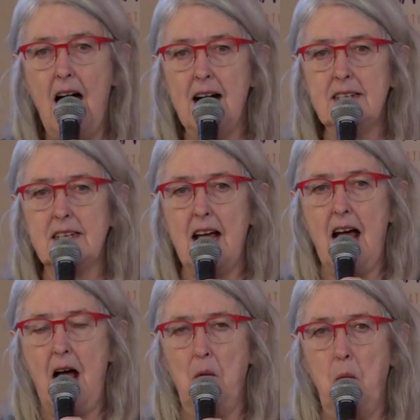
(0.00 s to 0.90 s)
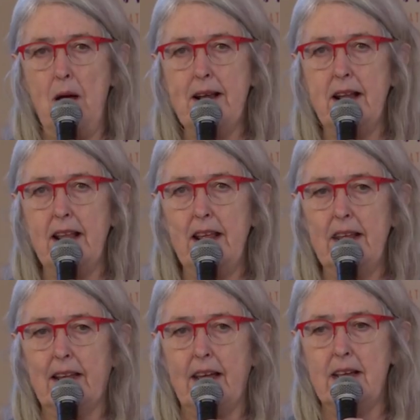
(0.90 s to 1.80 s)
And when
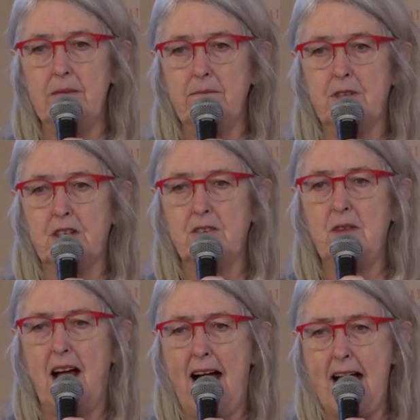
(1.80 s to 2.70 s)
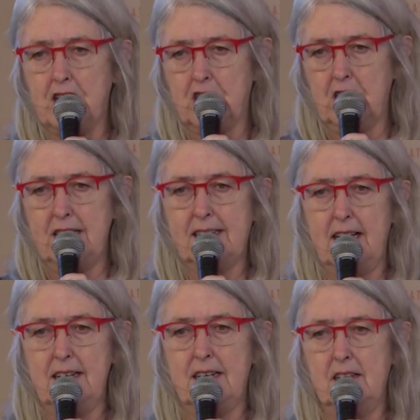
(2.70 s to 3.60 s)
it came to actually
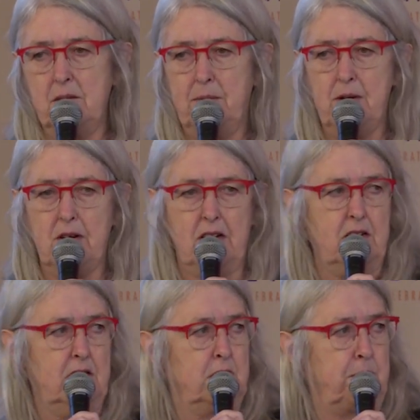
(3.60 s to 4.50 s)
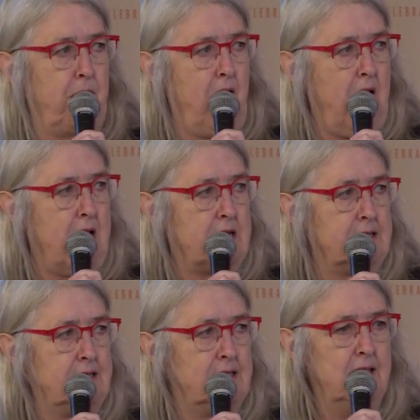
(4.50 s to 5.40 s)
sending the book to
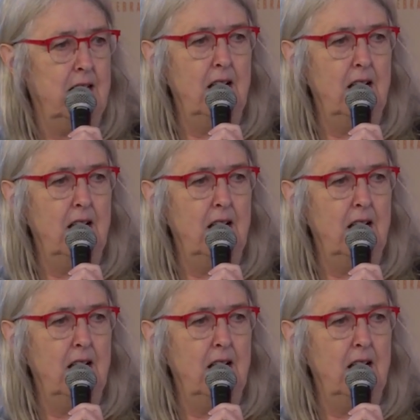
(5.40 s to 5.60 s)
press,